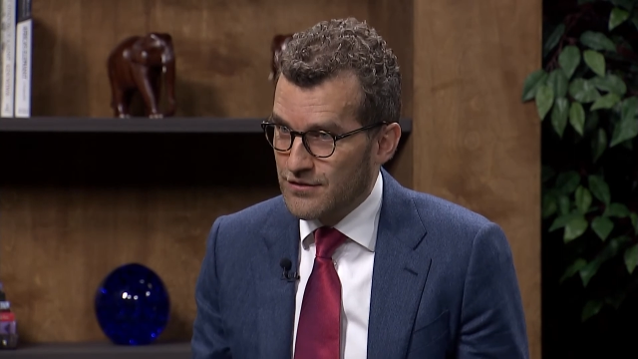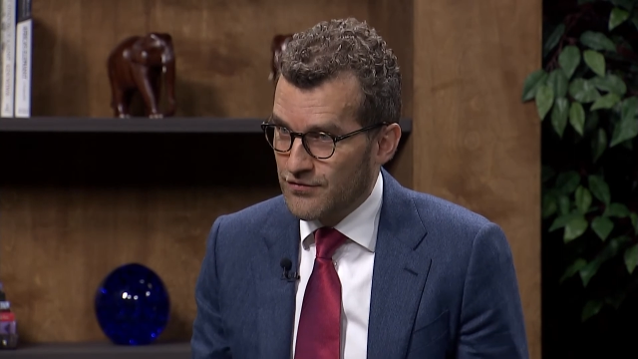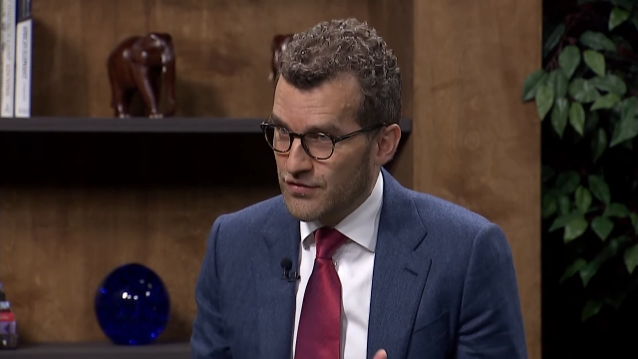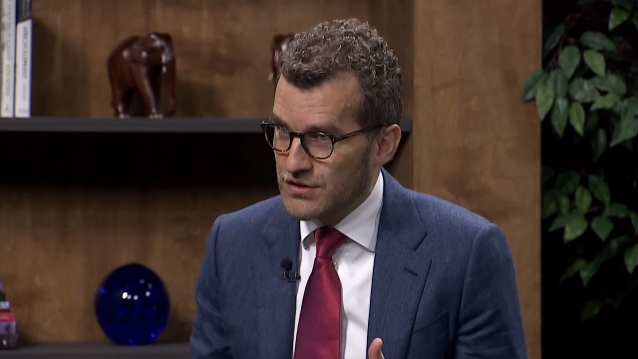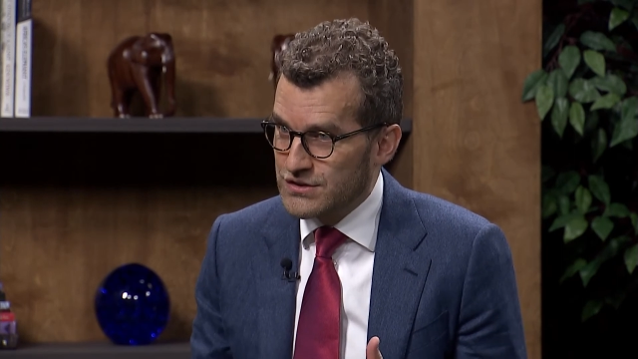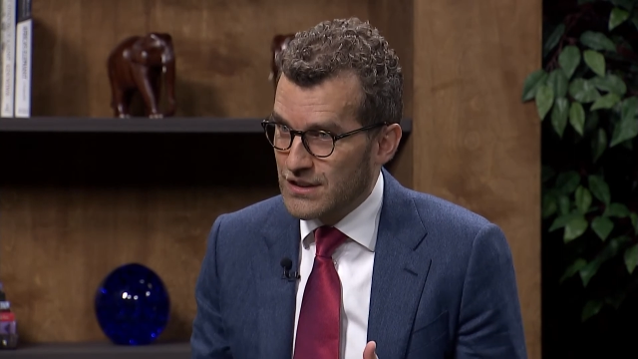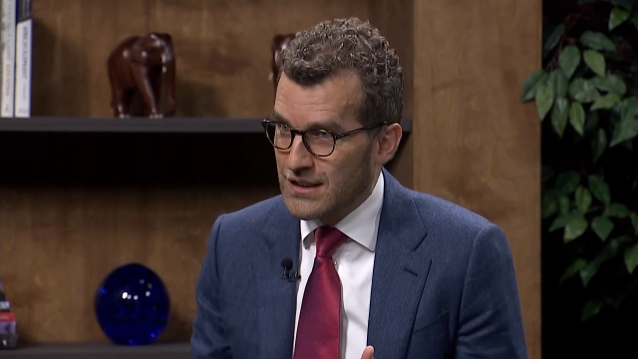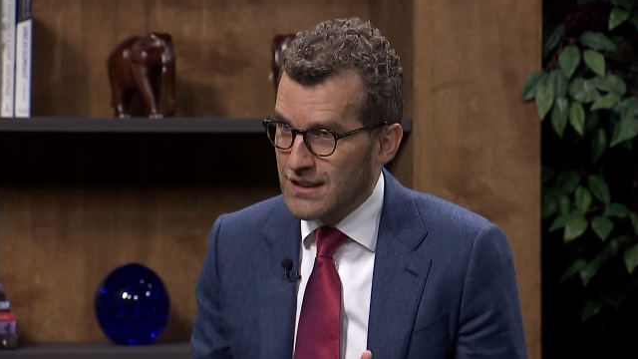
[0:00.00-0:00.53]

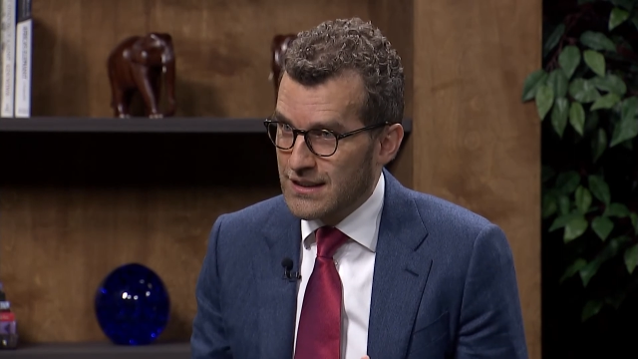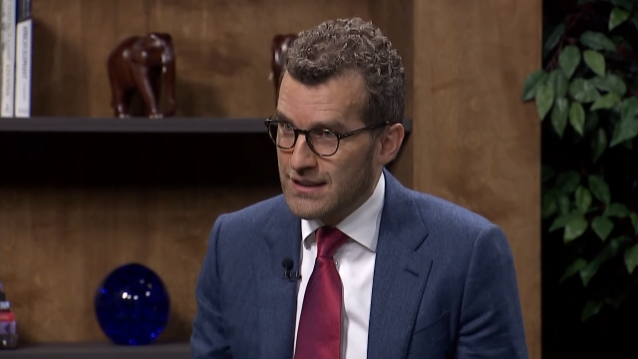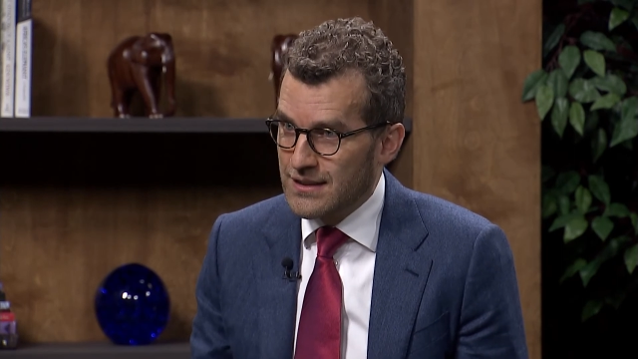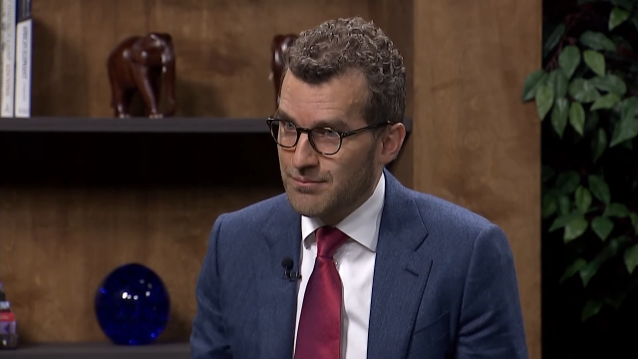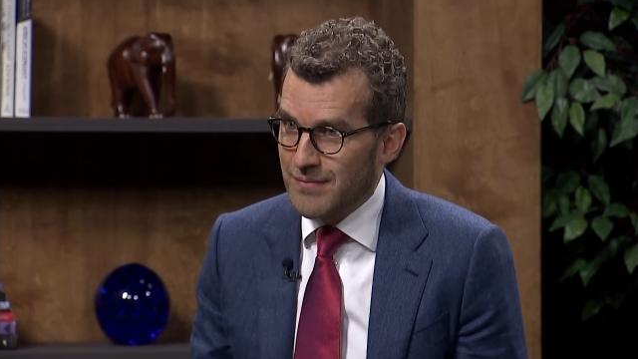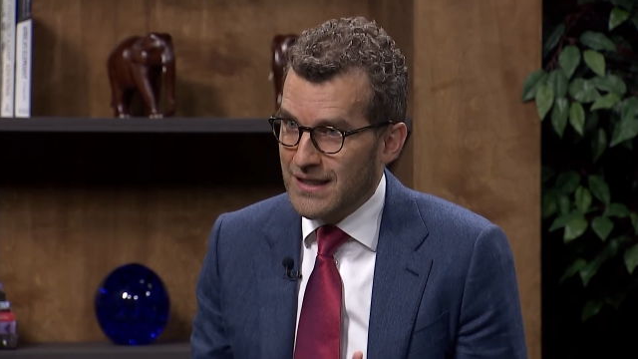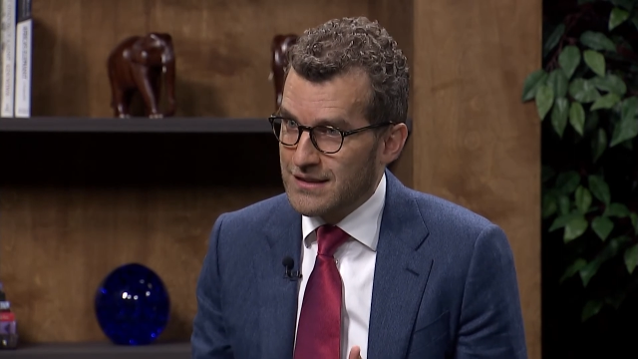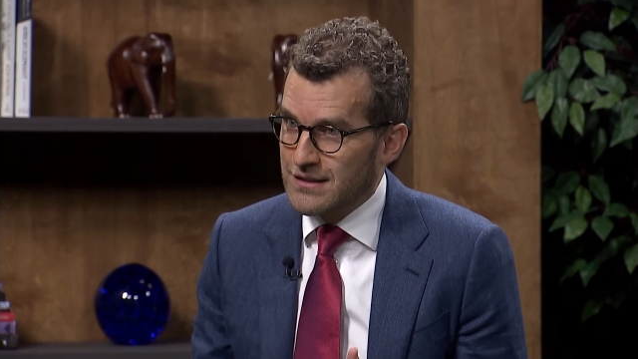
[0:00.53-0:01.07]
physically, mm.
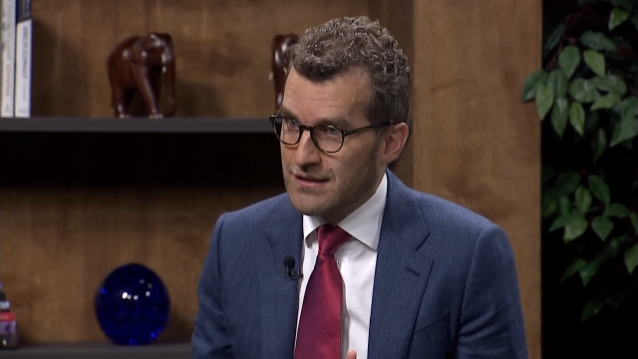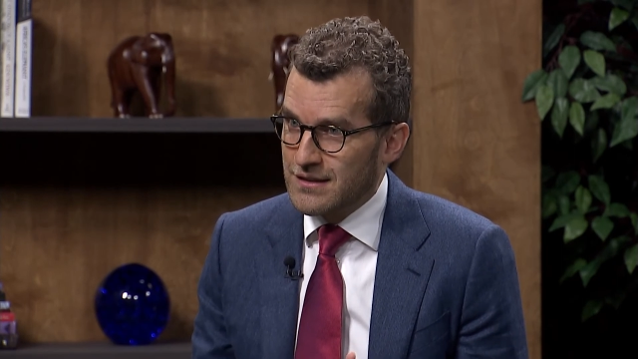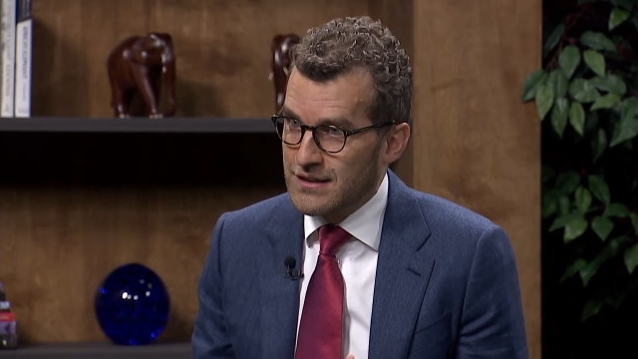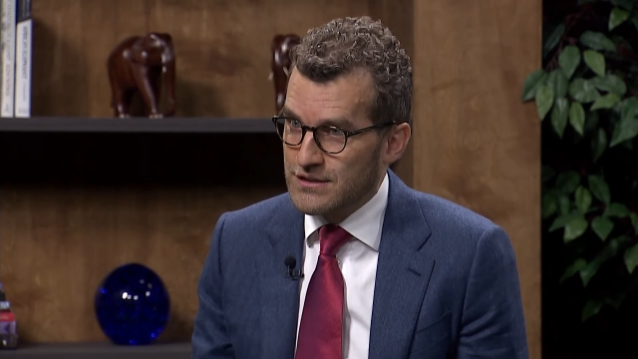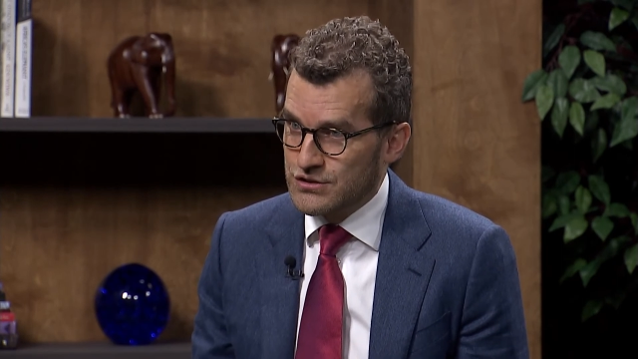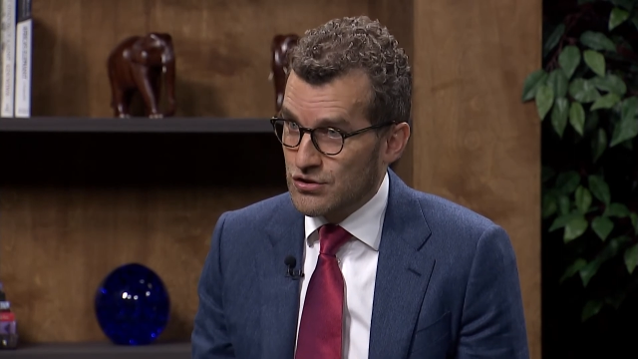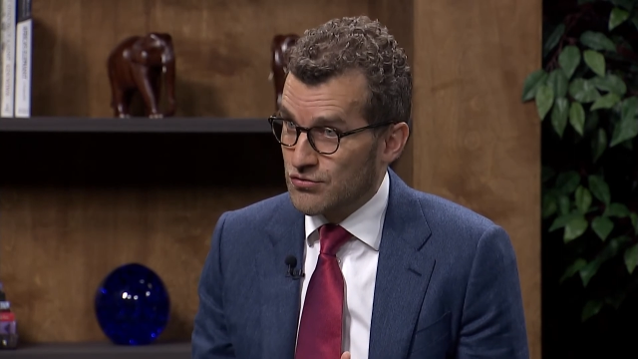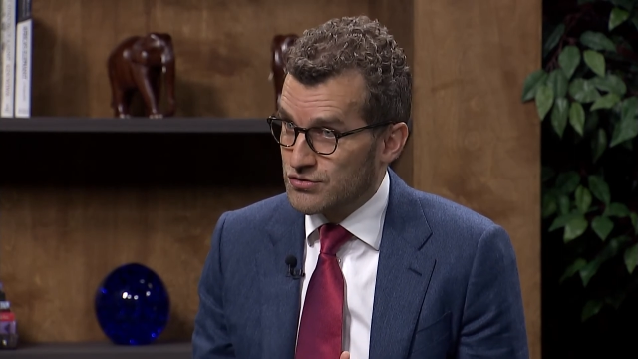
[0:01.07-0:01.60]
mentally,
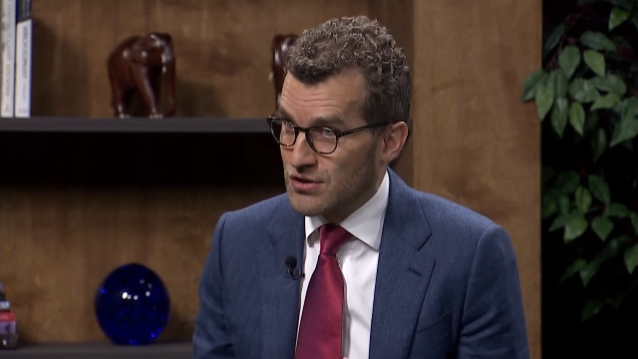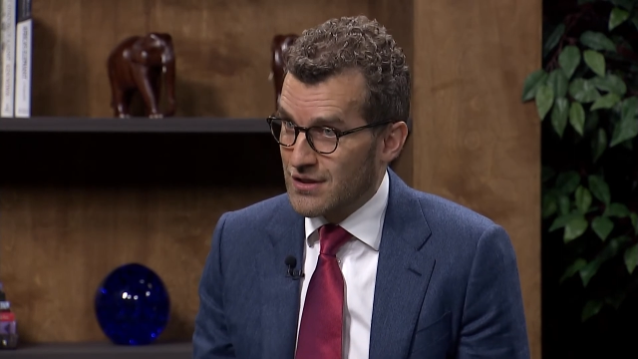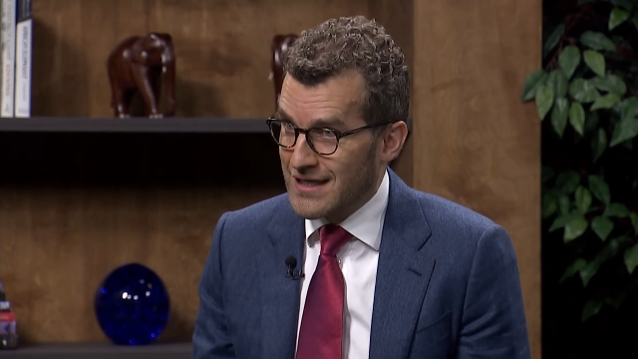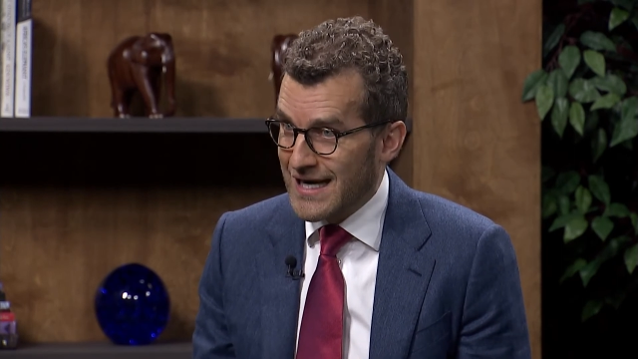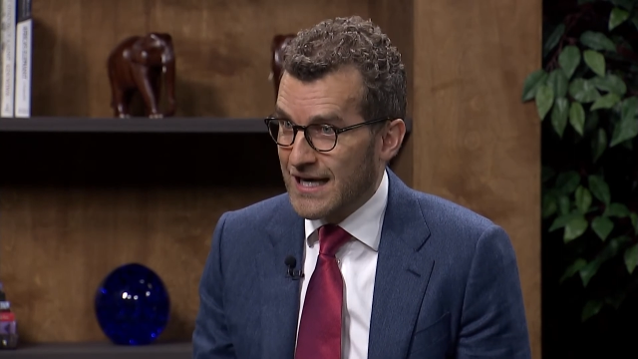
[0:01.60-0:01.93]
socially,